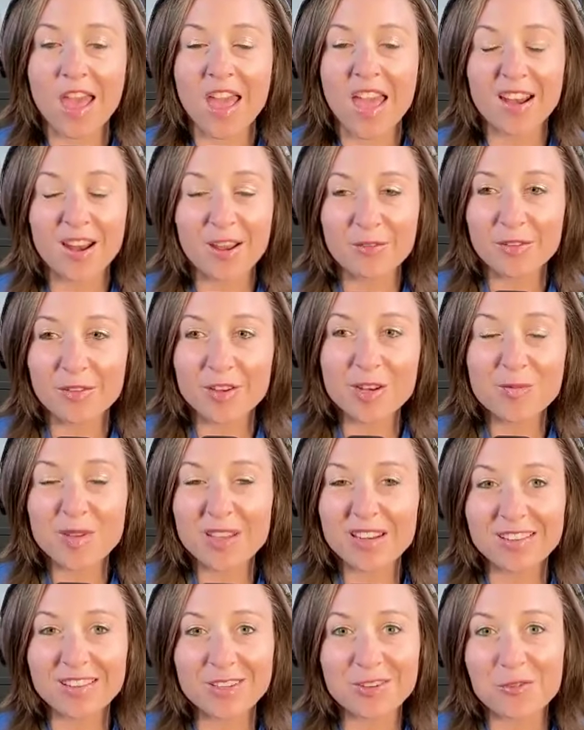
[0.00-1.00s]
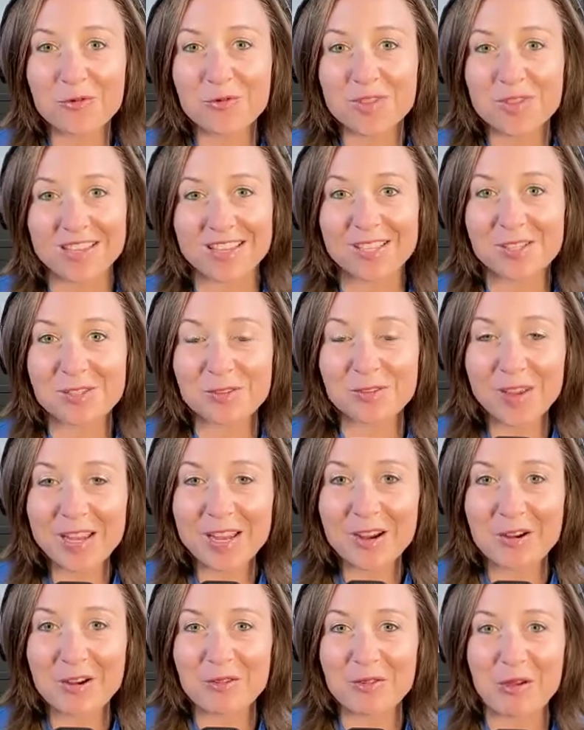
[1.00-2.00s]
And I fundamentally don't think it's
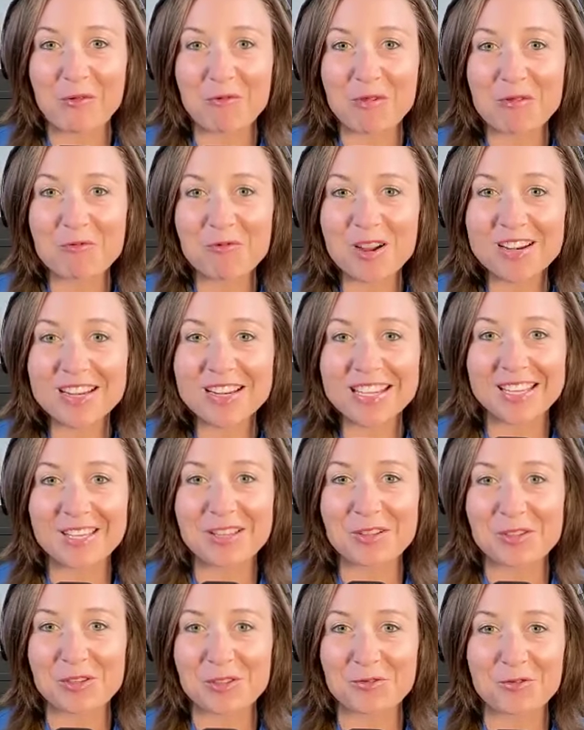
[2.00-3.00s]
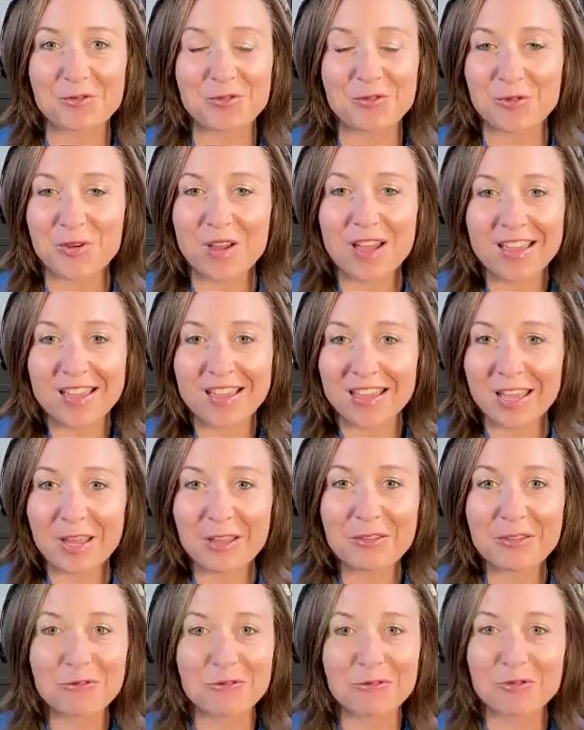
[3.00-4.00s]
fair that we run kids through
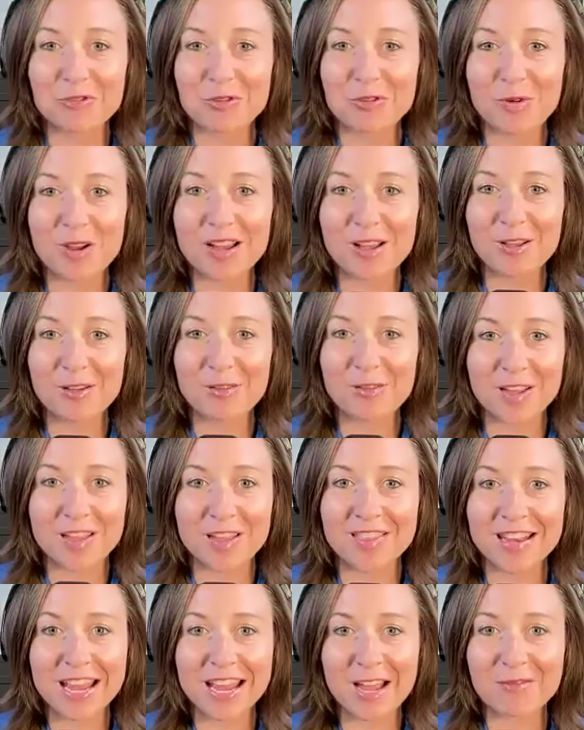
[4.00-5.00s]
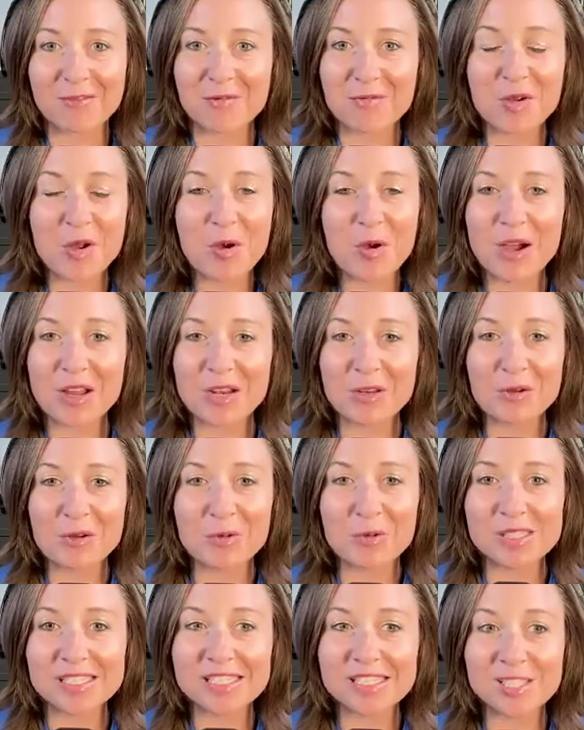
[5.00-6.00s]
K through 12 and then have them go out into
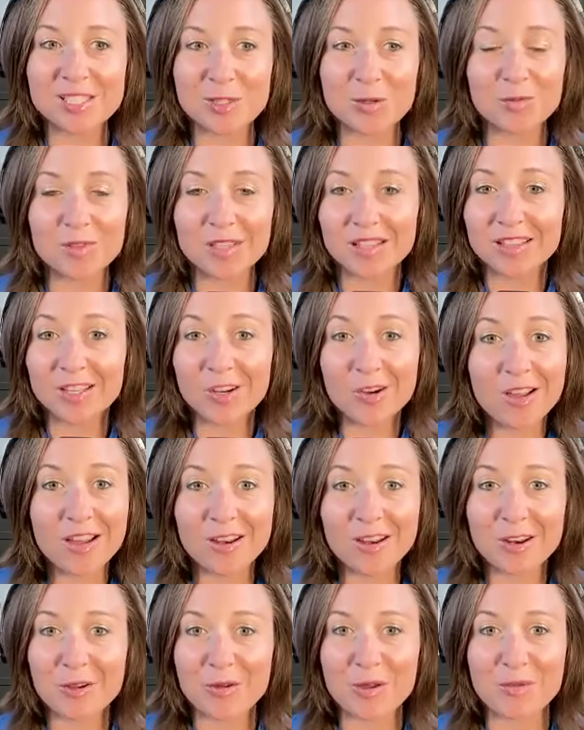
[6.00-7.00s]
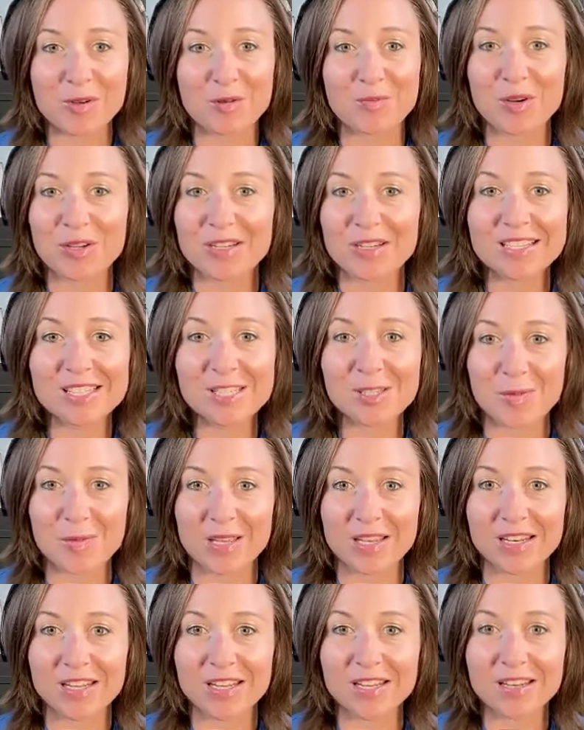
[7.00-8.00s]
a system that they're not equipped to
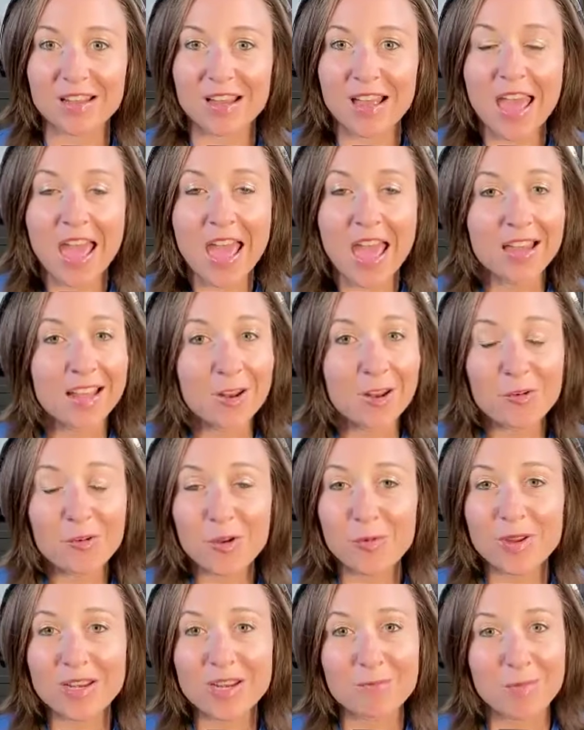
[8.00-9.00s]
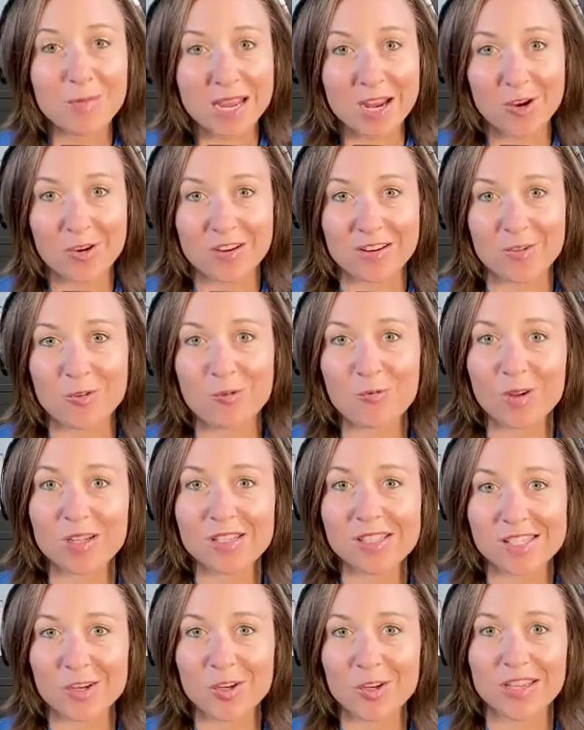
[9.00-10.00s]
participate in. And I don't know any parent who
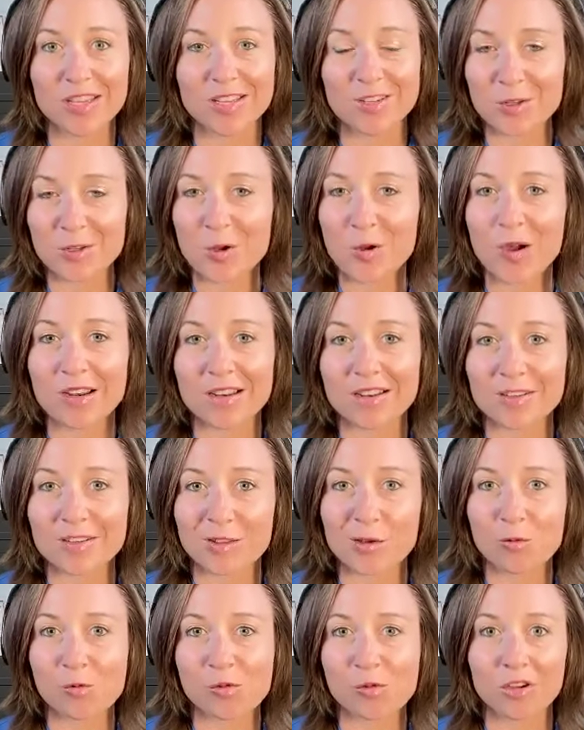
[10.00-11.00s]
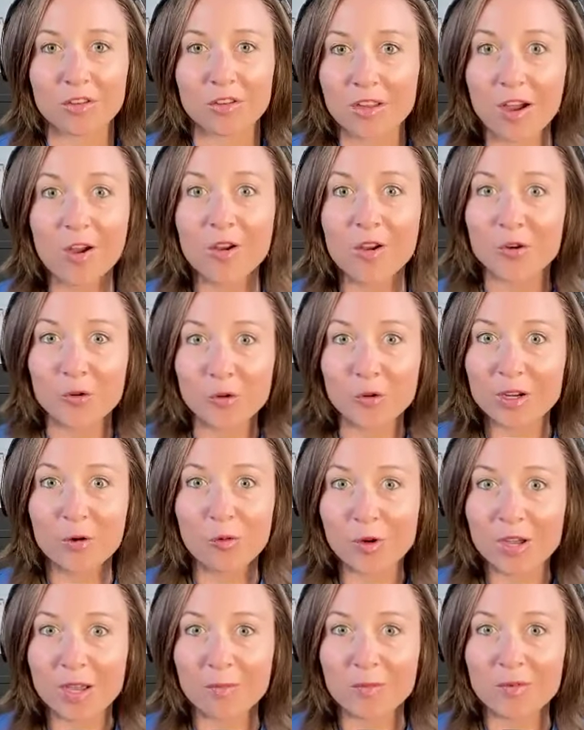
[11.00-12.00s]
wants their kid to go out into the world under
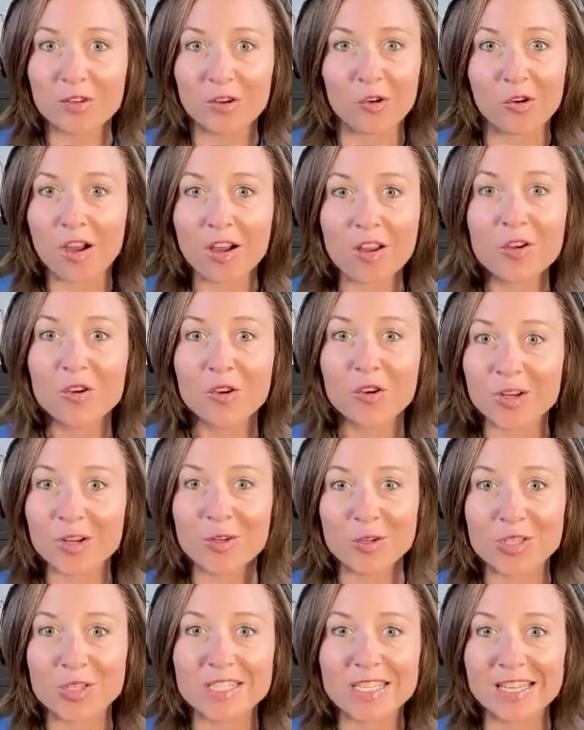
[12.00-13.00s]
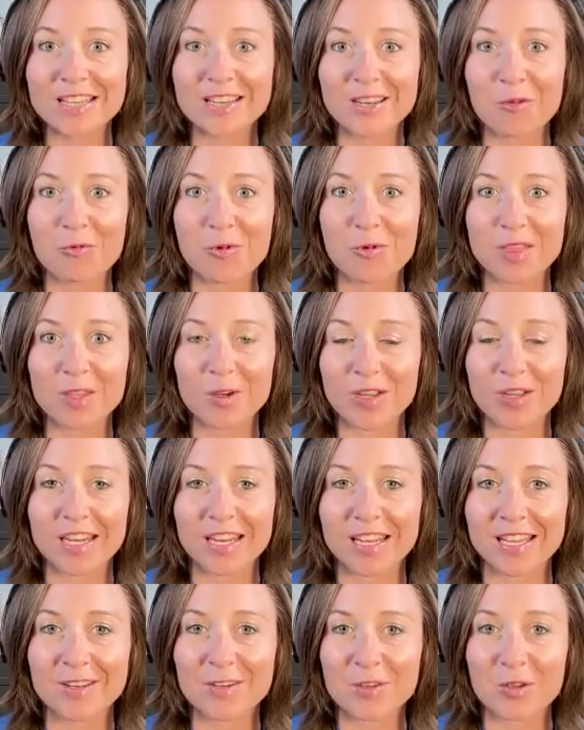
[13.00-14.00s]
equipped or under understanding what they're
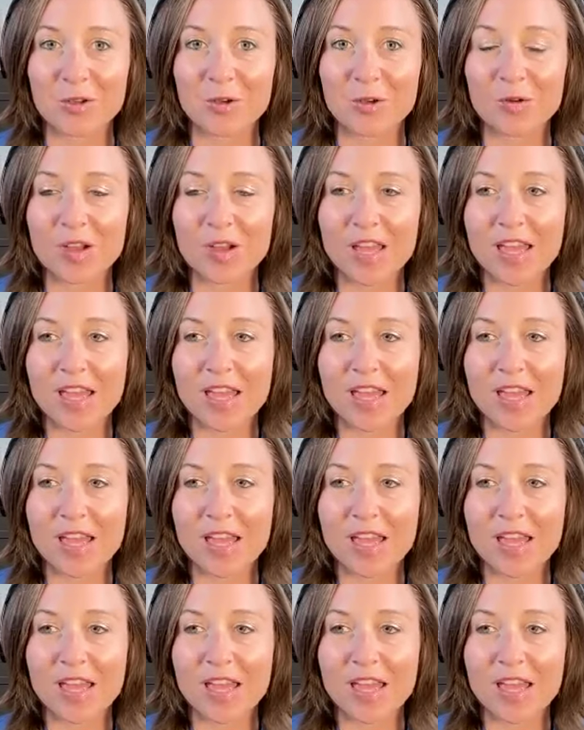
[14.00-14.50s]
getting into.